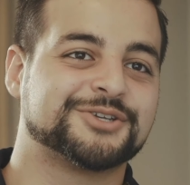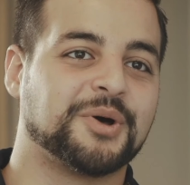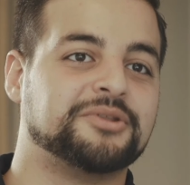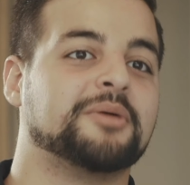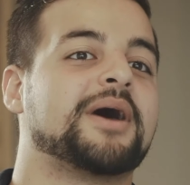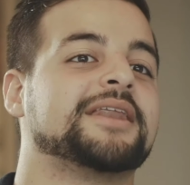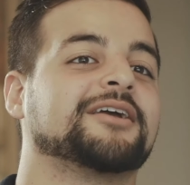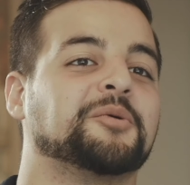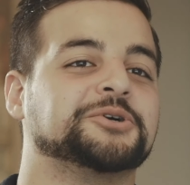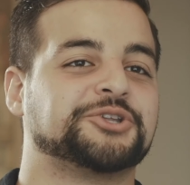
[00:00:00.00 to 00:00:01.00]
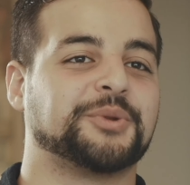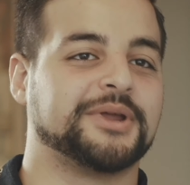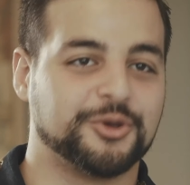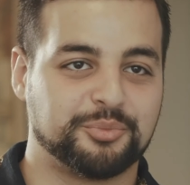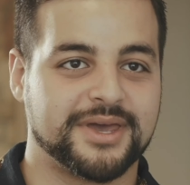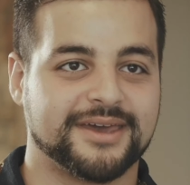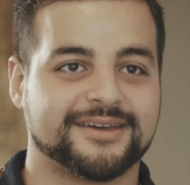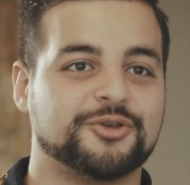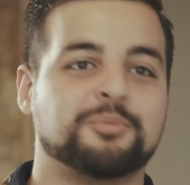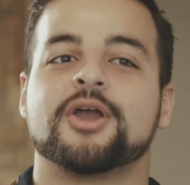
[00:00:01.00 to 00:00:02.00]
So depending on which 3 you
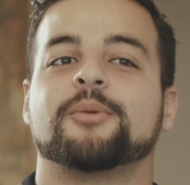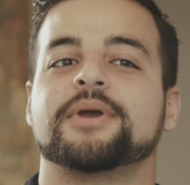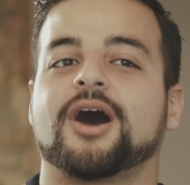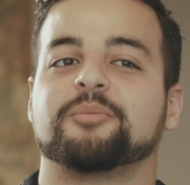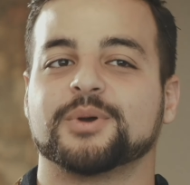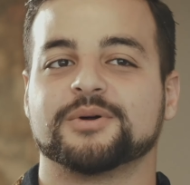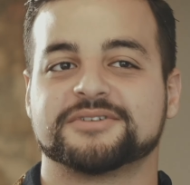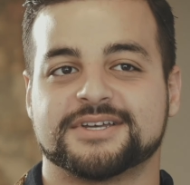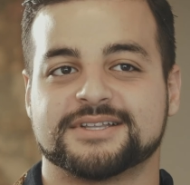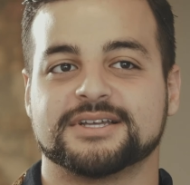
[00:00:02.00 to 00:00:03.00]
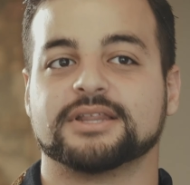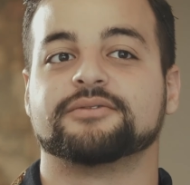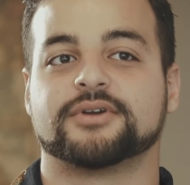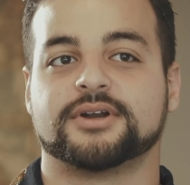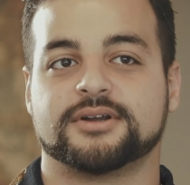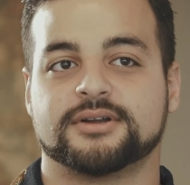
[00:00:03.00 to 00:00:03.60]
picked, you may or may not be able to deliver.